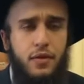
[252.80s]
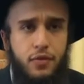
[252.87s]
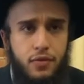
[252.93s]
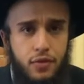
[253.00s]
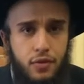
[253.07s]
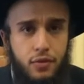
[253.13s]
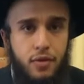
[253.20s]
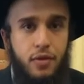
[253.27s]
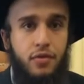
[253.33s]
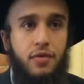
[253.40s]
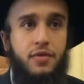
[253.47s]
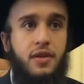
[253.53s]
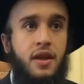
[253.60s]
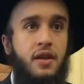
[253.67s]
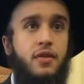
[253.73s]
So the students are
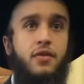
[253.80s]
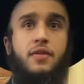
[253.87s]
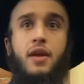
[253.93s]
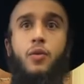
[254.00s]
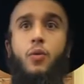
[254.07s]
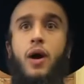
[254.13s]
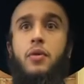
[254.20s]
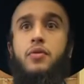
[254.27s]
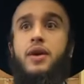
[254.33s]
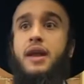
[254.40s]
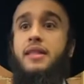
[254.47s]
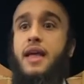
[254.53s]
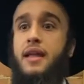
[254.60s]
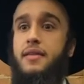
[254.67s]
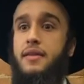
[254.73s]
singing, they're saying, wow, look
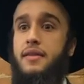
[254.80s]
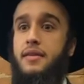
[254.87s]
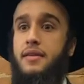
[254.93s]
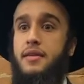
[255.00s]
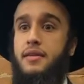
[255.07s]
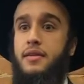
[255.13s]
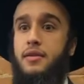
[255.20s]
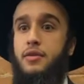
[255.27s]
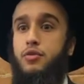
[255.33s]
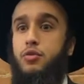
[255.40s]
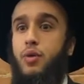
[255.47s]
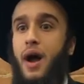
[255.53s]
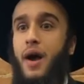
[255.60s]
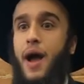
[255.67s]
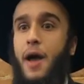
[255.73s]
at that.
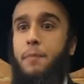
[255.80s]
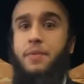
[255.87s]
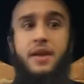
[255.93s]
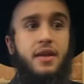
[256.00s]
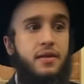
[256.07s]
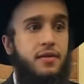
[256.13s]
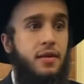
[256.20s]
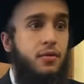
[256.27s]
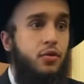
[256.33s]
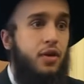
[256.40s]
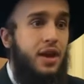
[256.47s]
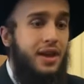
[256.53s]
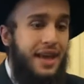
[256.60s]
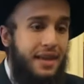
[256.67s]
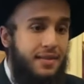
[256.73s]
Look how happy he is, and
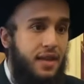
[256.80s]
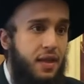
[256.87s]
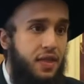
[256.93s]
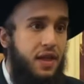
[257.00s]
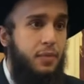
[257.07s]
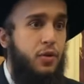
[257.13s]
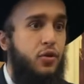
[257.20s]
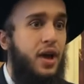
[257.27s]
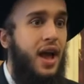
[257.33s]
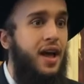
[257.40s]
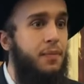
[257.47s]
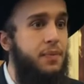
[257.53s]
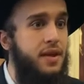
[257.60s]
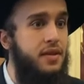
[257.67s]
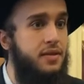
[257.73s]
look, he has nothing, but look how
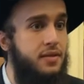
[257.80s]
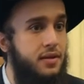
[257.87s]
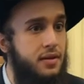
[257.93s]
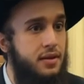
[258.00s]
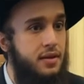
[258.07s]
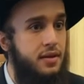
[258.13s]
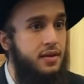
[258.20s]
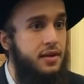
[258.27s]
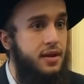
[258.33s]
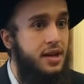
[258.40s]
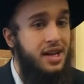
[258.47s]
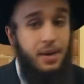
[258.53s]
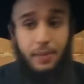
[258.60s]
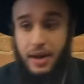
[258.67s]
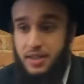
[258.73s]
happy he is.
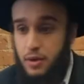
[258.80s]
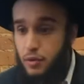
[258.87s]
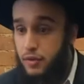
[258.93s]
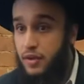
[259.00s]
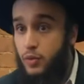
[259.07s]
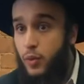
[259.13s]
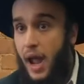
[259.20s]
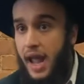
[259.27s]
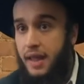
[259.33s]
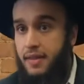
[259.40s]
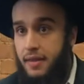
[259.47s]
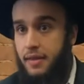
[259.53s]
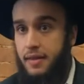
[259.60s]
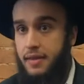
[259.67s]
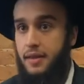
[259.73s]
Baal Shem Tov said,
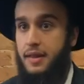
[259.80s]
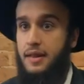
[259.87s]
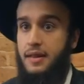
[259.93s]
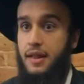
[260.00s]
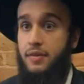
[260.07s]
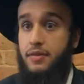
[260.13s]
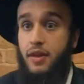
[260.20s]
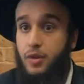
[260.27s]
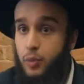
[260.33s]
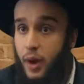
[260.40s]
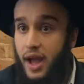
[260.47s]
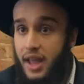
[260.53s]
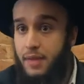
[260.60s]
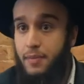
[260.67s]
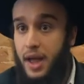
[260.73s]
wait, it's not
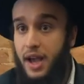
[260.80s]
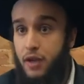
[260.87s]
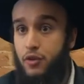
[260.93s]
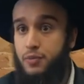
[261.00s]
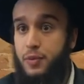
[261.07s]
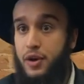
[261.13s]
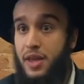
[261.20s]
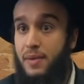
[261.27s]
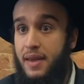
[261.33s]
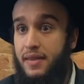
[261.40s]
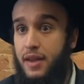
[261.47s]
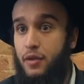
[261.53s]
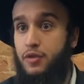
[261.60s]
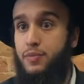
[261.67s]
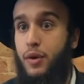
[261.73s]
why he makes HaKadosh
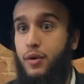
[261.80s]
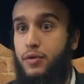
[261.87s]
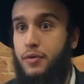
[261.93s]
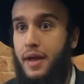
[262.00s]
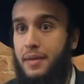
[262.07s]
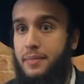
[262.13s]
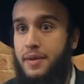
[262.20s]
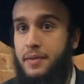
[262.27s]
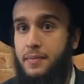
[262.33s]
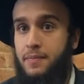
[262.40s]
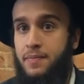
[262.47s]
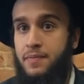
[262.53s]
Baruch Hu so happy.